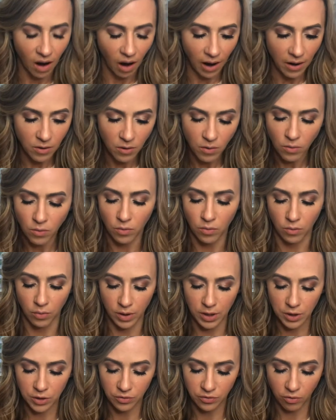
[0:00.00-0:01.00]
I don't
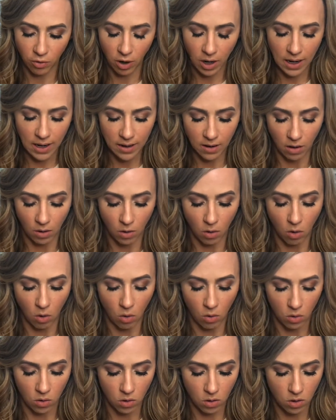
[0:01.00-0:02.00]
reach for it a
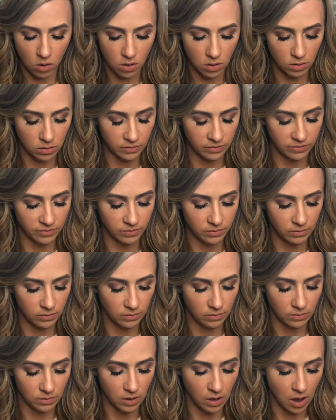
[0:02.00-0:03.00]
whole
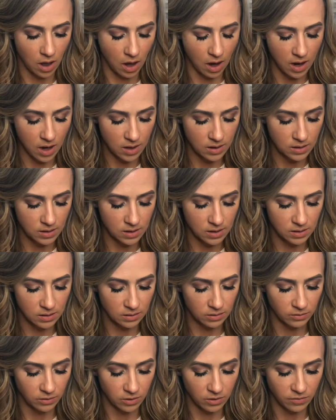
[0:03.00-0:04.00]
lot
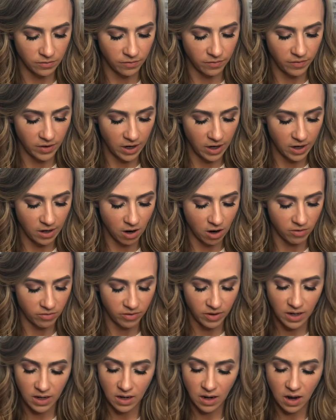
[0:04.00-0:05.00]
or very
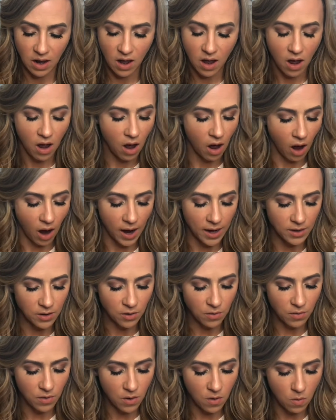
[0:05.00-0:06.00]
often. I
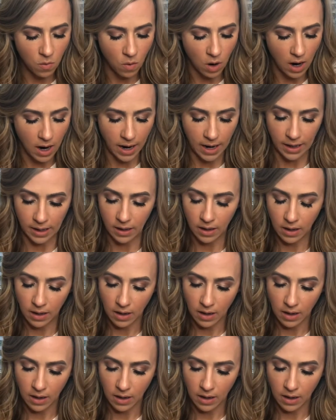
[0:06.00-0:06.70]
don't know why.